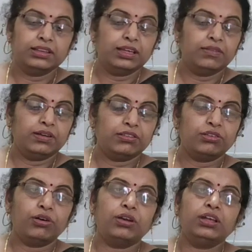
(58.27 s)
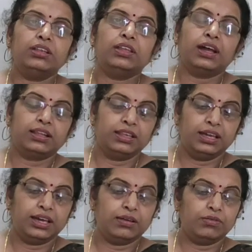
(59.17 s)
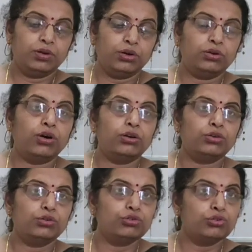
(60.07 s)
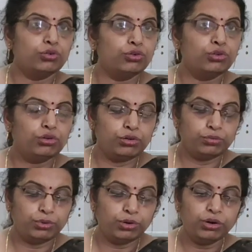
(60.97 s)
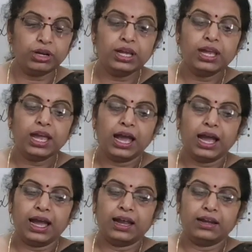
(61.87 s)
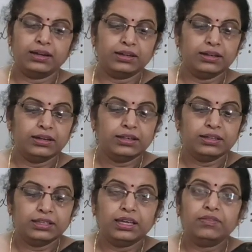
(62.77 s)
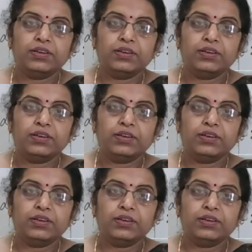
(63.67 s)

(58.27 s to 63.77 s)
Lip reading: They were sorry that they have not gone to school more, and they